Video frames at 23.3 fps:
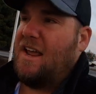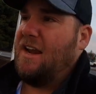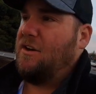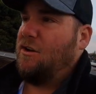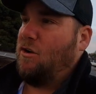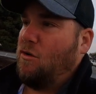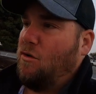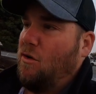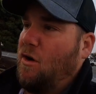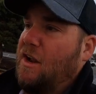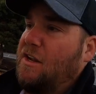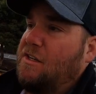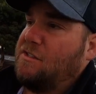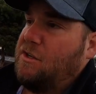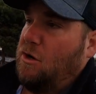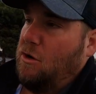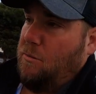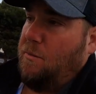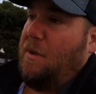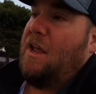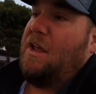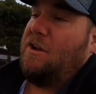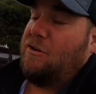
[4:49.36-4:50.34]
10 degrees and
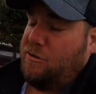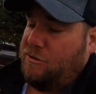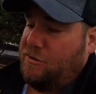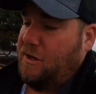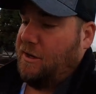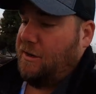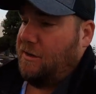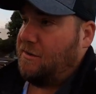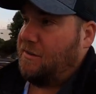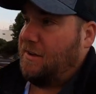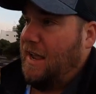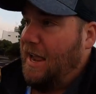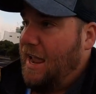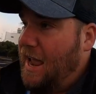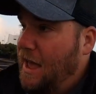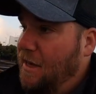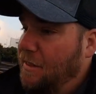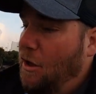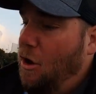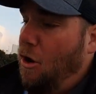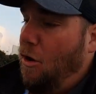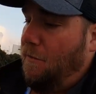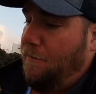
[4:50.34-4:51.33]
it'll be interesting to see
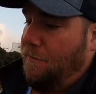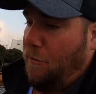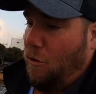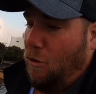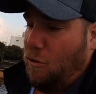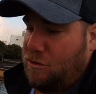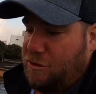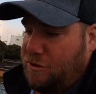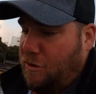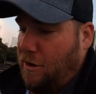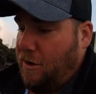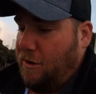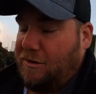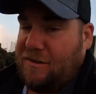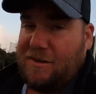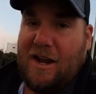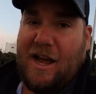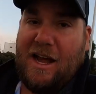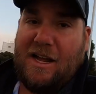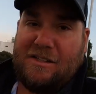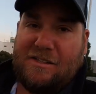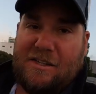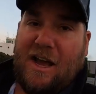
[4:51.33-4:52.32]
how the old four stroke
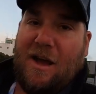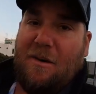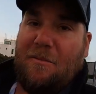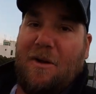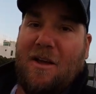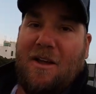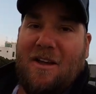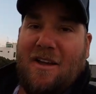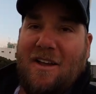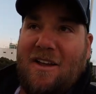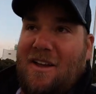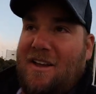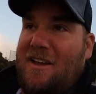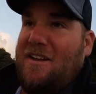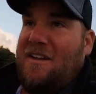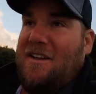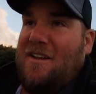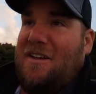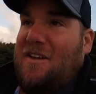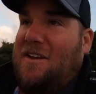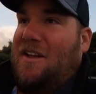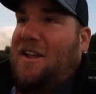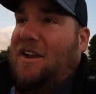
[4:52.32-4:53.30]
starts up.
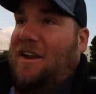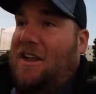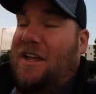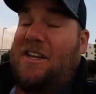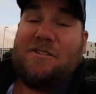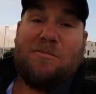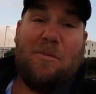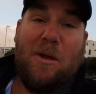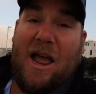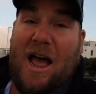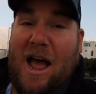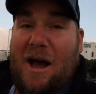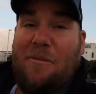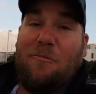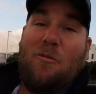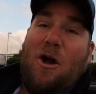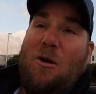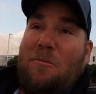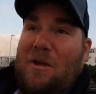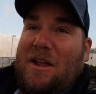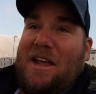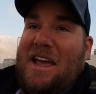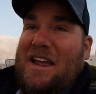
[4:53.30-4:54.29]
At least my arm
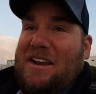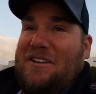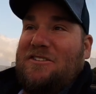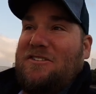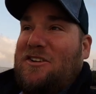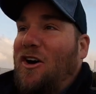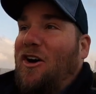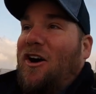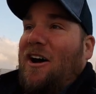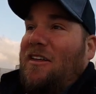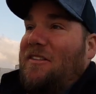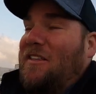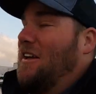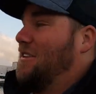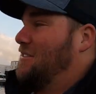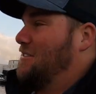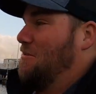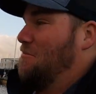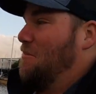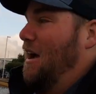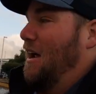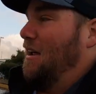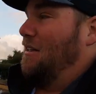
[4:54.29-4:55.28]
won't be getting tired.
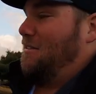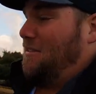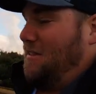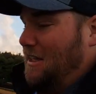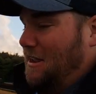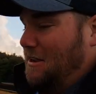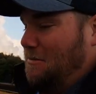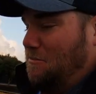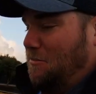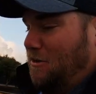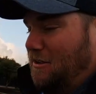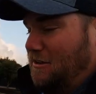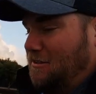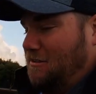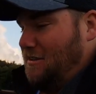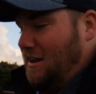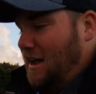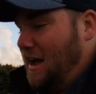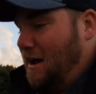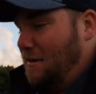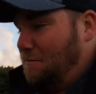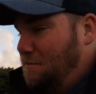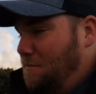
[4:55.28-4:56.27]
That's the main thing. But
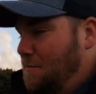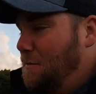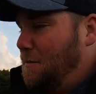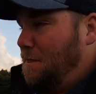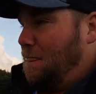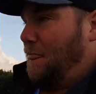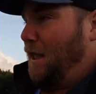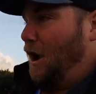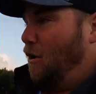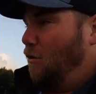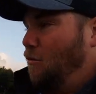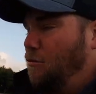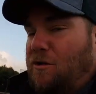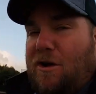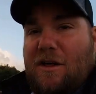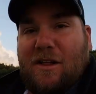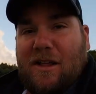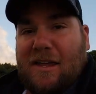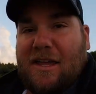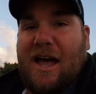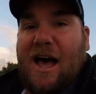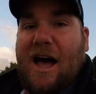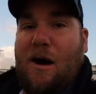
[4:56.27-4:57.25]
um, I
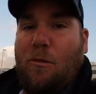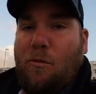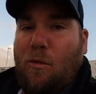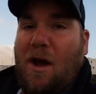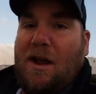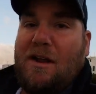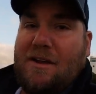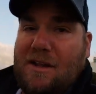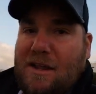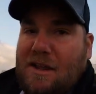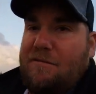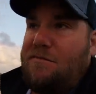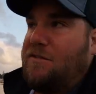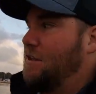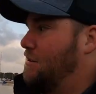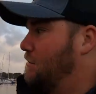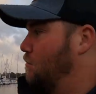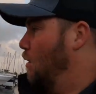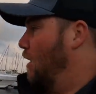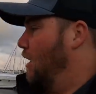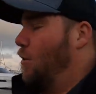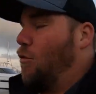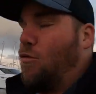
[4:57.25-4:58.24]
really can't wait to give
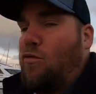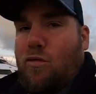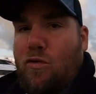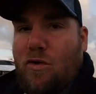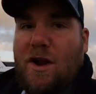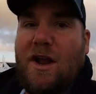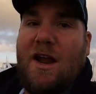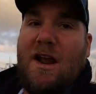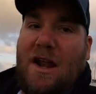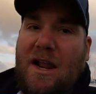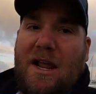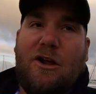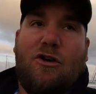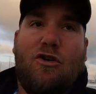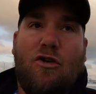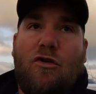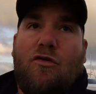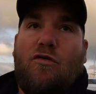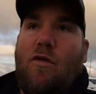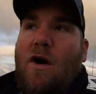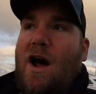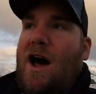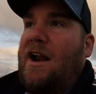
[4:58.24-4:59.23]
this one a really
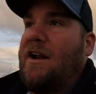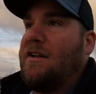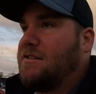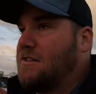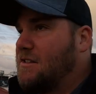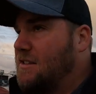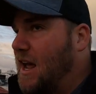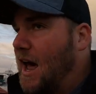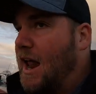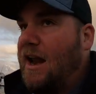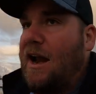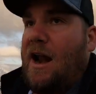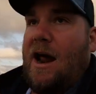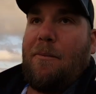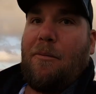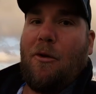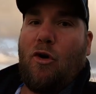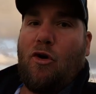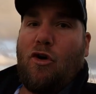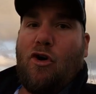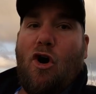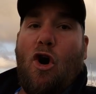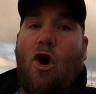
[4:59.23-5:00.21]
good run and start it
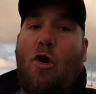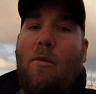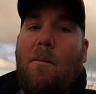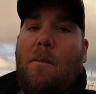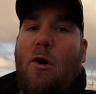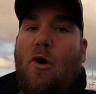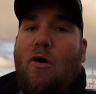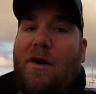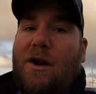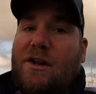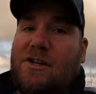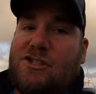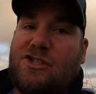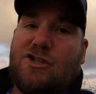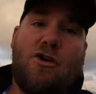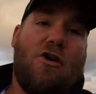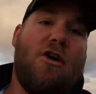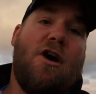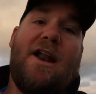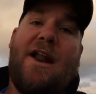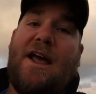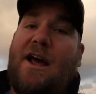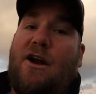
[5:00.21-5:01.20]
up on cold mornings.
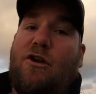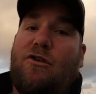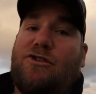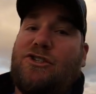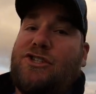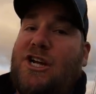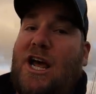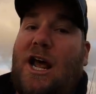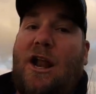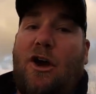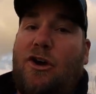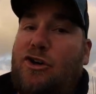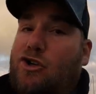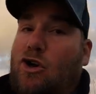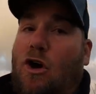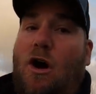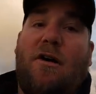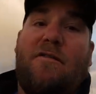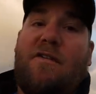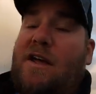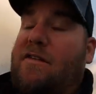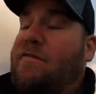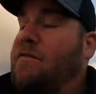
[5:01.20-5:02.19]
Try it out on shallow
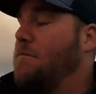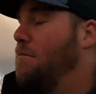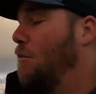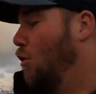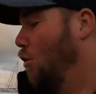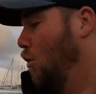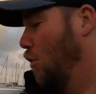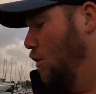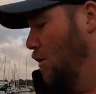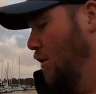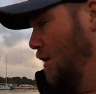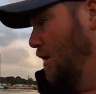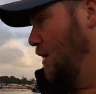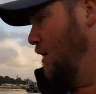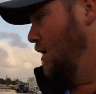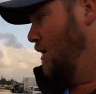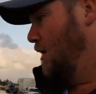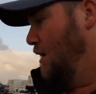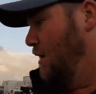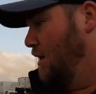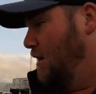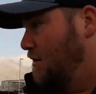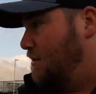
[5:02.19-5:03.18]
drive even more.
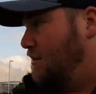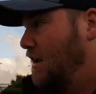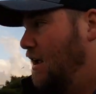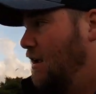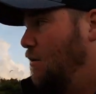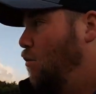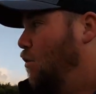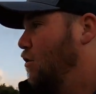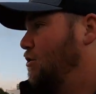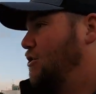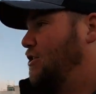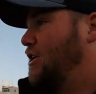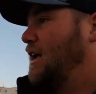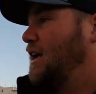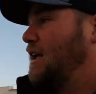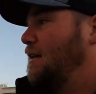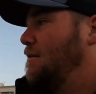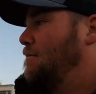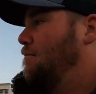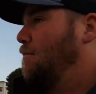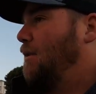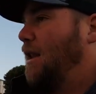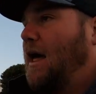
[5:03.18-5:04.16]
See what she
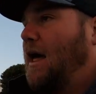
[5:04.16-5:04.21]
can